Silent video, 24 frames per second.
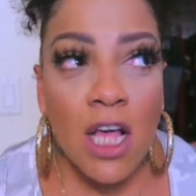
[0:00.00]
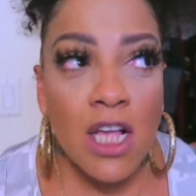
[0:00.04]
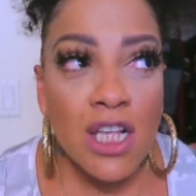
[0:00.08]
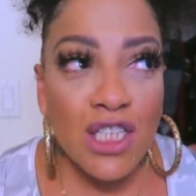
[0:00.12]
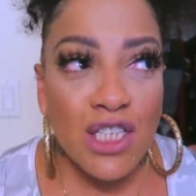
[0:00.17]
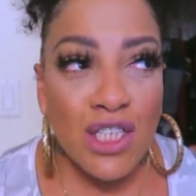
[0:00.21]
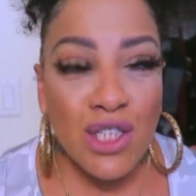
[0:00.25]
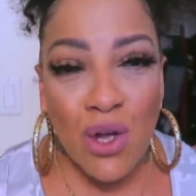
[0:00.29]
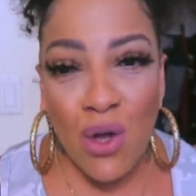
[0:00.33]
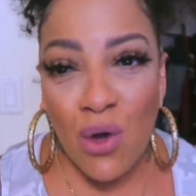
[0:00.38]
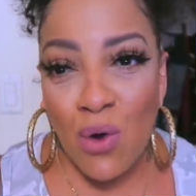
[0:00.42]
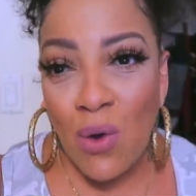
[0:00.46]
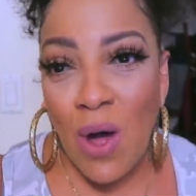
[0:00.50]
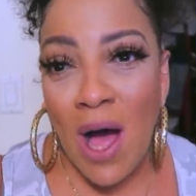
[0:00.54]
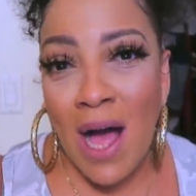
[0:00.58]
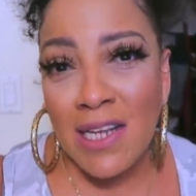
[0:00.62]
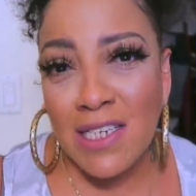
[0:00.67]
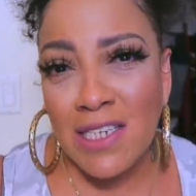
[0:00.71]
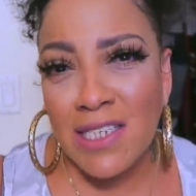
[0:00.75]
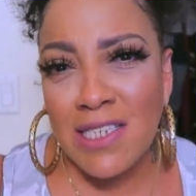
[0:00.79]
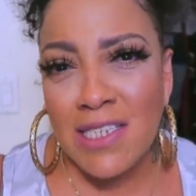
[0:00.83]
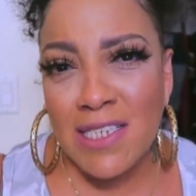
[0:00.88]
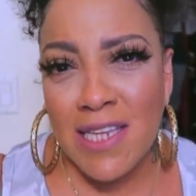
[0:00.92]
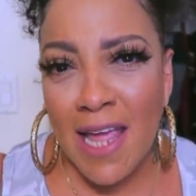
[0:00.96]
So I
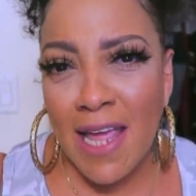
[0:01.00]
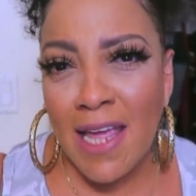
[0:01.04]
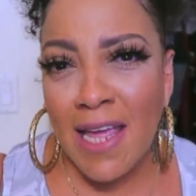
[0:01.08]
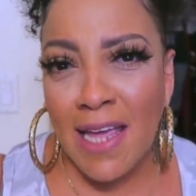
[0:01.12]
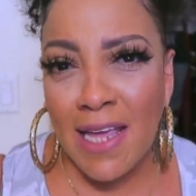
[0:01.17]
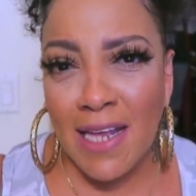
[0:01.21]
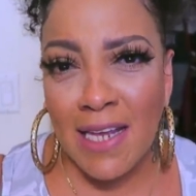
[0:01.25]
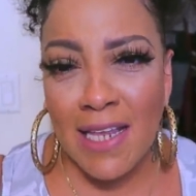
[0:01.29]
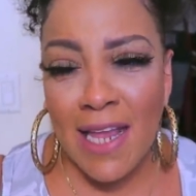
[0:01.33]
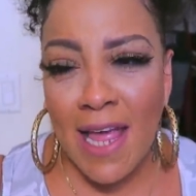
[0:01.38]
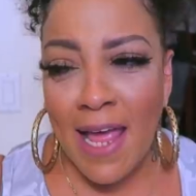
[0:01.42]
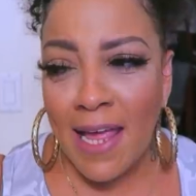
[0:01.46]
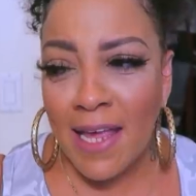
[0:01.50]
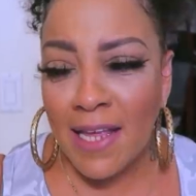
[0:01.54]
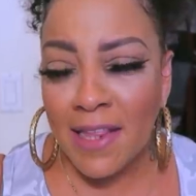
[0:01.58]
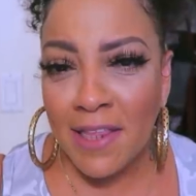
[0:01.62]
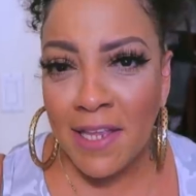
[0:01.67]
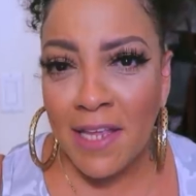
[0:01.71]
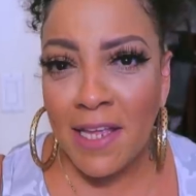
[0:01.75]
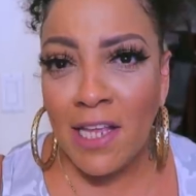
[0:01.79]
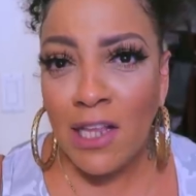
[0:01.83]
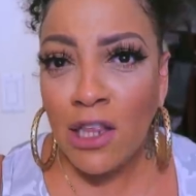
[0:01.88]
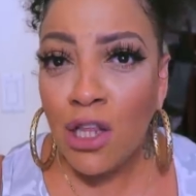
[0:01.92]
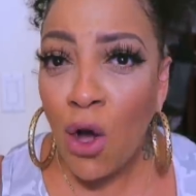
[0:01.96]
just stay in like
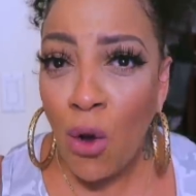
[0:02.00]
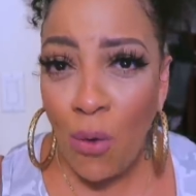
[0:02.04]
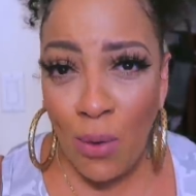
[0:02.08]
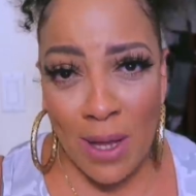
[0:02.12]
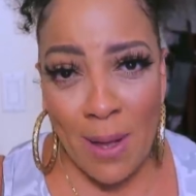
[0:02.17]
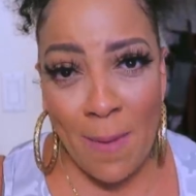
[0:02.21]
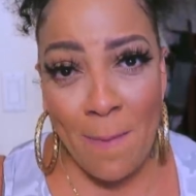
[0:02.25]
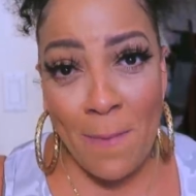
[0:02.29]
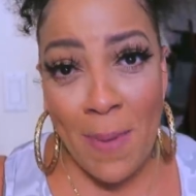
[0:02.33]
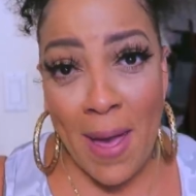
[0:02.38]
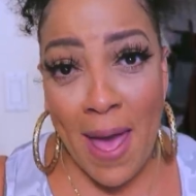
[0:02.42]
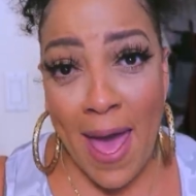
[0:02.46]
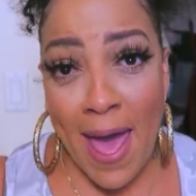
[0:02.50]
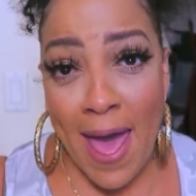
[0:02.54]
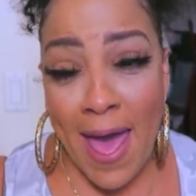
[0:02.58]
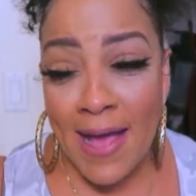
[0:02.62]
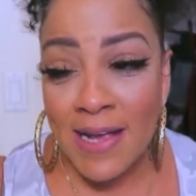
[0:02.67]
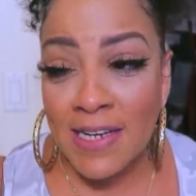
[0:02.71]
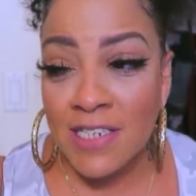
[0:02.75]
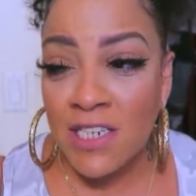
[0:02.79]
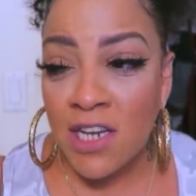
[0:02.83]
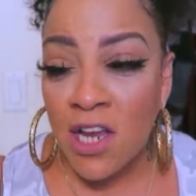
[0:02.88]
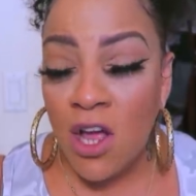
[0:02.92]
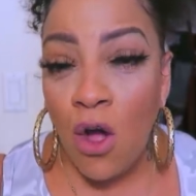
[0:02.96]
the low
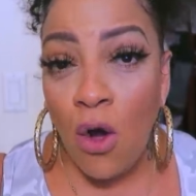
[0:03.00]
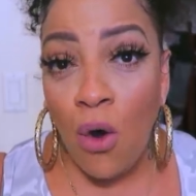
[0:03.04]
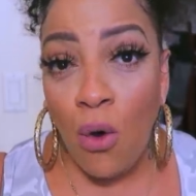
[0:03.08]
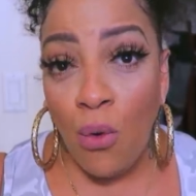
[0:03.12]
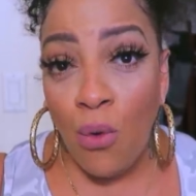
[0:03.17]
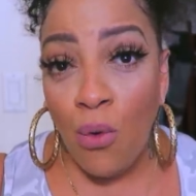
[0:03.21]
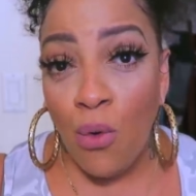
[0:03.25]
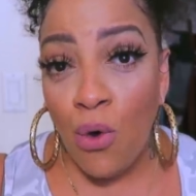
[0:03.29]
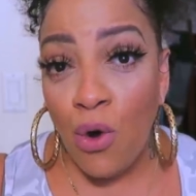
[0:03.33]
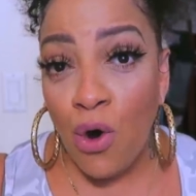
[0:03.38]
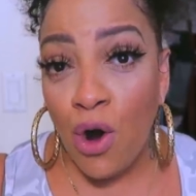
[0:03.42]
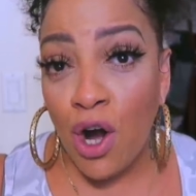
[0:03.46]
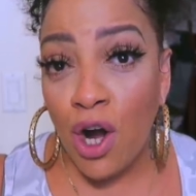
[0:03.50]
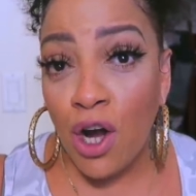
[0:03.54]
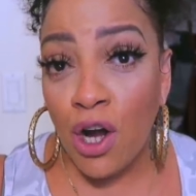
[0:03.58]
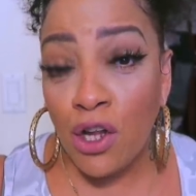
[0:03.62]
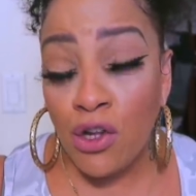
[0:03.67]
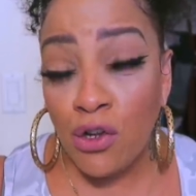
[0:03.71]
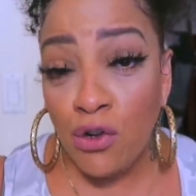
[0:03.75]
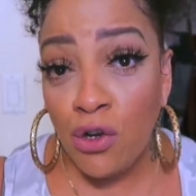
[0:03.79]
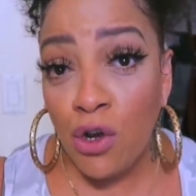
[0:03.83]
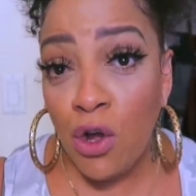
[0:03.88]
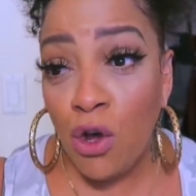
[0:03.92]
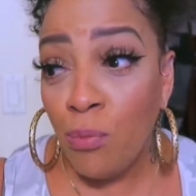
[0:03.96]
impact or,
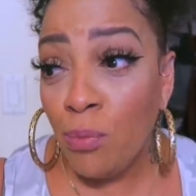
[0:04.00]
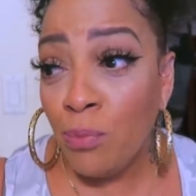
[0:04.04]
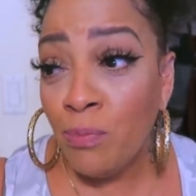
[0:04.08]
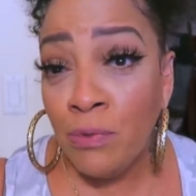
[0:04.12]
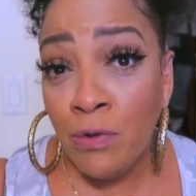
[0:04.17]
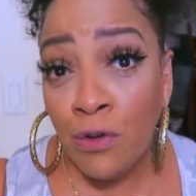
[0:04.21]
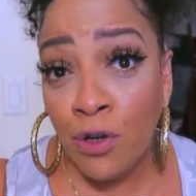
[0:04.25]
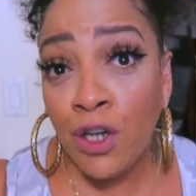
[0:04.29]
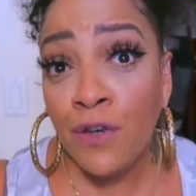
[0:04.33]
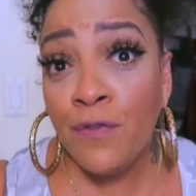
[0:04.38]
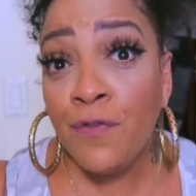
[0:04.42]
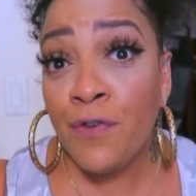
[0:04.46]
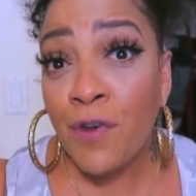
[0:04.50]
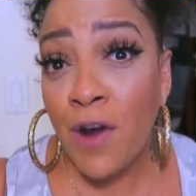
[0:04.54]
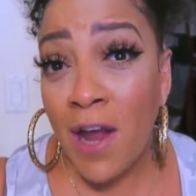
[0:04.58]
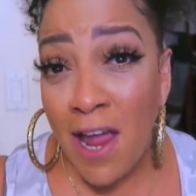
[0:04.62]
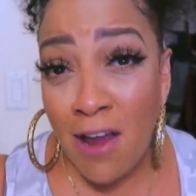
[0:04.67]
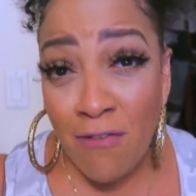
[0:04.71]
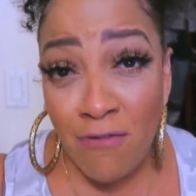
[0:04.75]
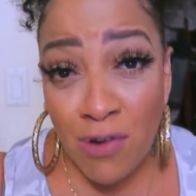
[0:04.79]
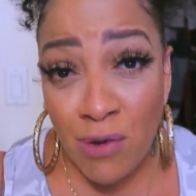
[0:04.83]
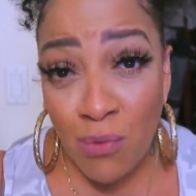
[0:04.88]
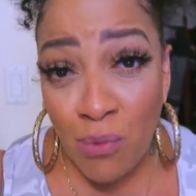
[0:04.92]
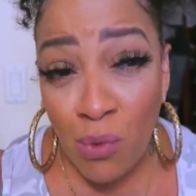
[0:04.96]
you know, good for
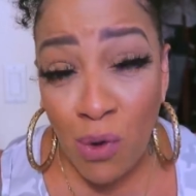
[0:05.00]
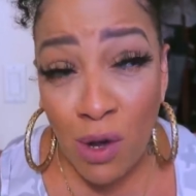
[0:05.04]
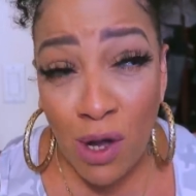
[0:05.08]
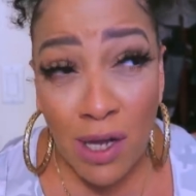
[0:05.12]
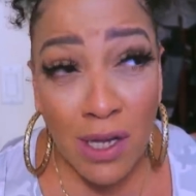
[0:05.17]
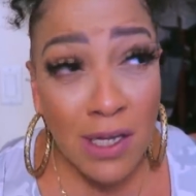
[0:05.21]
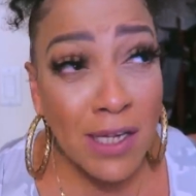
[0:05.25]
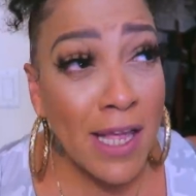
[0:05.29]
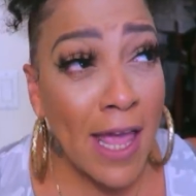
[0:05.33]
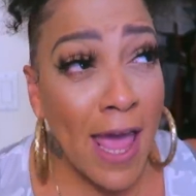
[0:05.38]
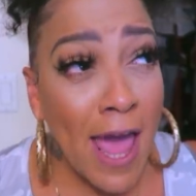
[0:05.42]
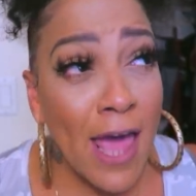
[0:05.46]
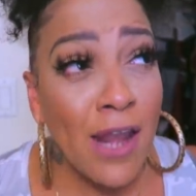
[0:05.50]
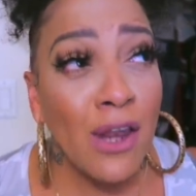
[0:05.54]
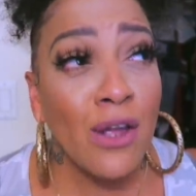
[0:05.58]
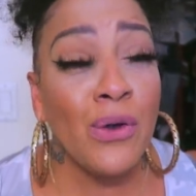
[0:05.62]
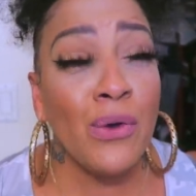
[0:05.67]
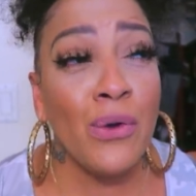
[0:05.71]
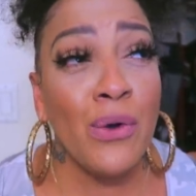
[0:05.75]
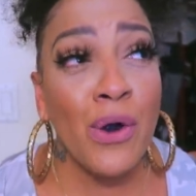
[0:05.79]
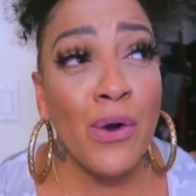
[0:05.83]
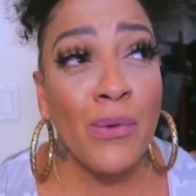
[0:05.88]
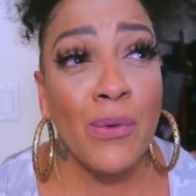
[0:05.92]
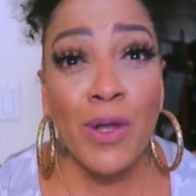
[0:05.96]
everyone
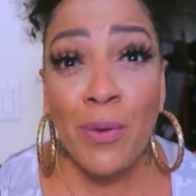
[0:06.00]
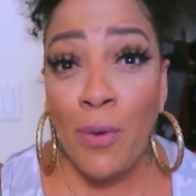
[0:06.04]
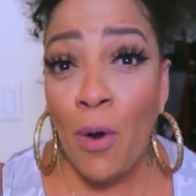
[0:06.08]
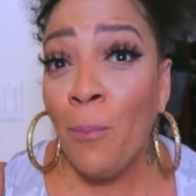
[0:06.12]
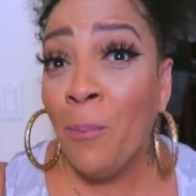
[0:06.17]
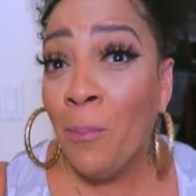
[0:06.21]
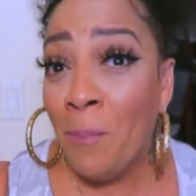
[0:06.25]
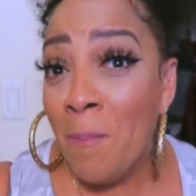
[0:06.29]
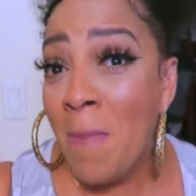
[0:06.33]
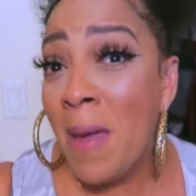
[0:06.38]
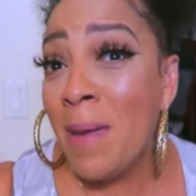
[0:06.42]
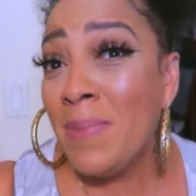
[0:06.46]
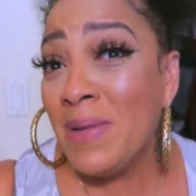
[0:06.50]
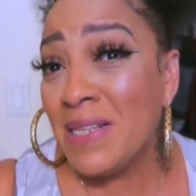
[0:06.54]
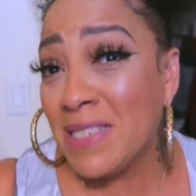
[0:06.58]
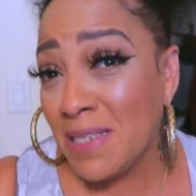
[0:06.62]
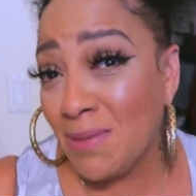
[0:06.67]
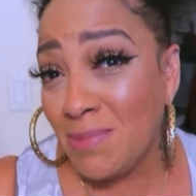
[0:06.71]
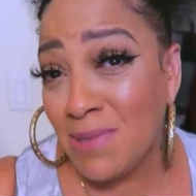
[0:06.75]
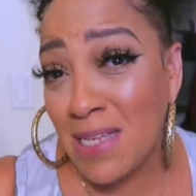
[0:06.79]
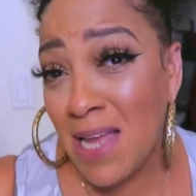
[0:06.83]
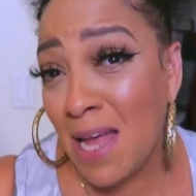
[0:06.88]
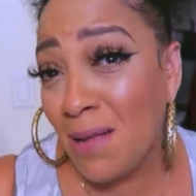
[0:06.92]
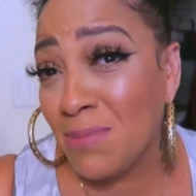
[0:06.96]
category, maybe
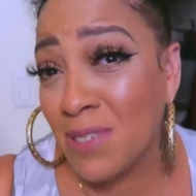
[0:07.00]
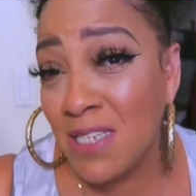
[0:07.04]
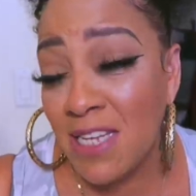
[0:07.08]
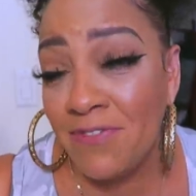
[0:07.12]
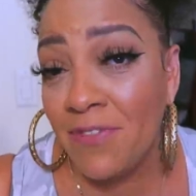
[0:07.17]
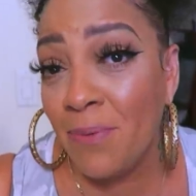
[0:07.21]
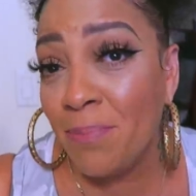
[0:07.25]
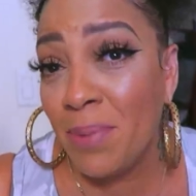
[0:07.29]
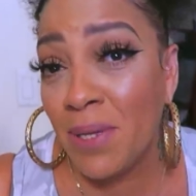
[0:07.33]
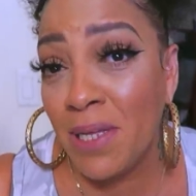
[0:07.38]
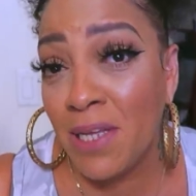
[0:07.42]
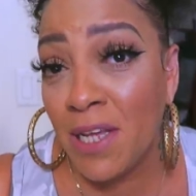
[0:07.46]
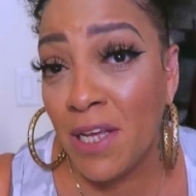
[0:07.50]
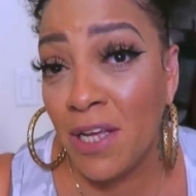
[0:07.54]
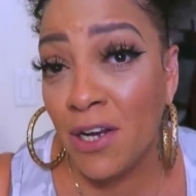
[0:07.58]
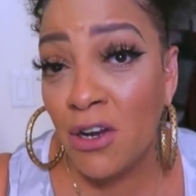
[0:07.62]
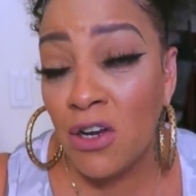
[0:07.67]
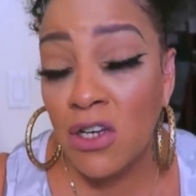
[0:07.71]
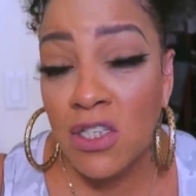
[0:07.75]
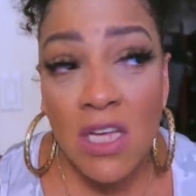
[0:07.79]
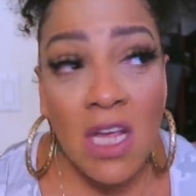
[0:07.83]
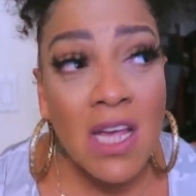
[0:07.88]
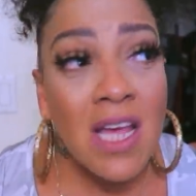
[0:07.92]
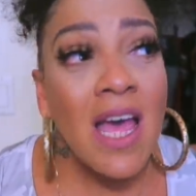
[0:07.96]
sometimes even
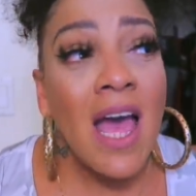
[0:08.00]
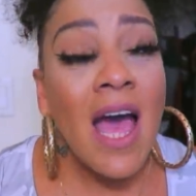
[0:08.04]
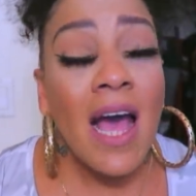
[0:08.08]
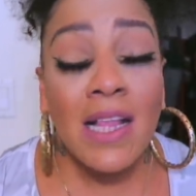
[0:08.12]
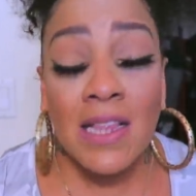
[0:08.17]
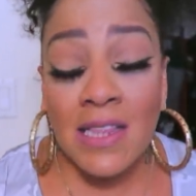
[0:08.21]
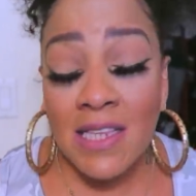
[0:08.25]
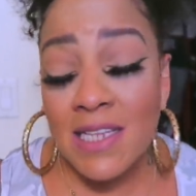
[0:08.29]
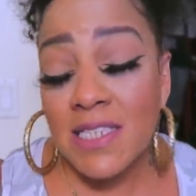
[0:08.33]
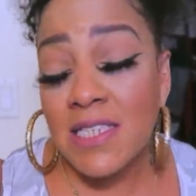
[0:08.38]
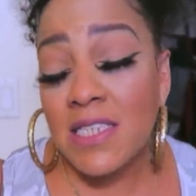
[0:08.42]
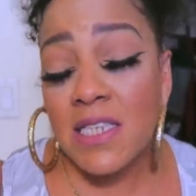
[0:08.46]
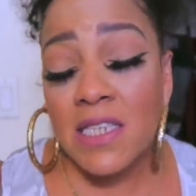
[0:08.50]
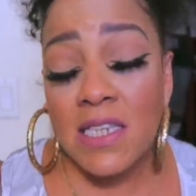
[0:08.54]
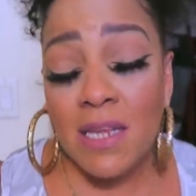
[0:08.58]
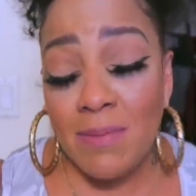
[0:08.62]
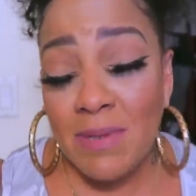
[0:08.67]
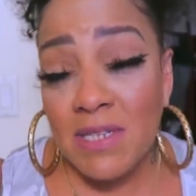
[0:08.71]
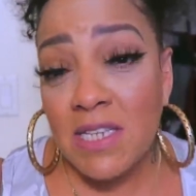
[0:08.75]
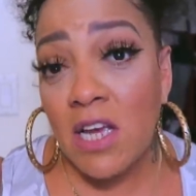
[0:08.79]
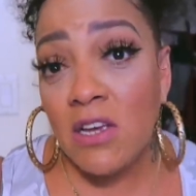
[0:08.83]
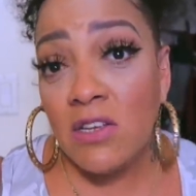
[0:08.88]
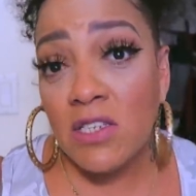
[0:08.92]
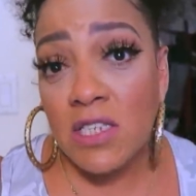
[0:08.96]
beginners. Listen, let
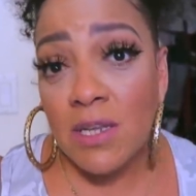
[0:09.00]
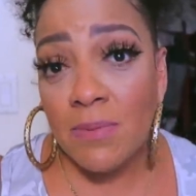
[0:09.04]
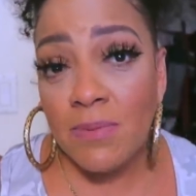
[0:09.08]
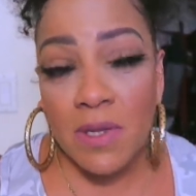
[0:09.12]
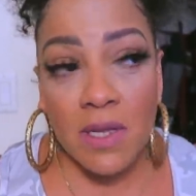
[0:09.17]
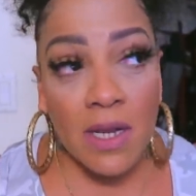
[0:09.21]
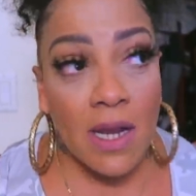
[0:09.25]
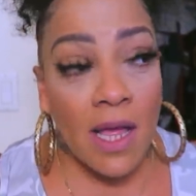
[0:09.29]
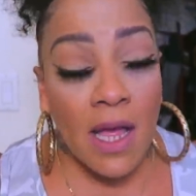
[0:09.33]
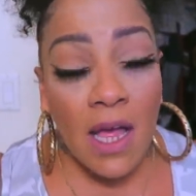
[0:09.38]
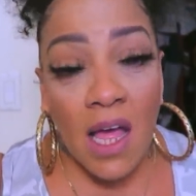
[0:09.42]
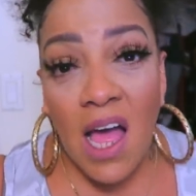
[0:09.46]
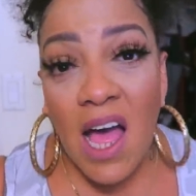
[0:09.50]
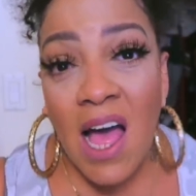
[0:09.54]
me tell you something.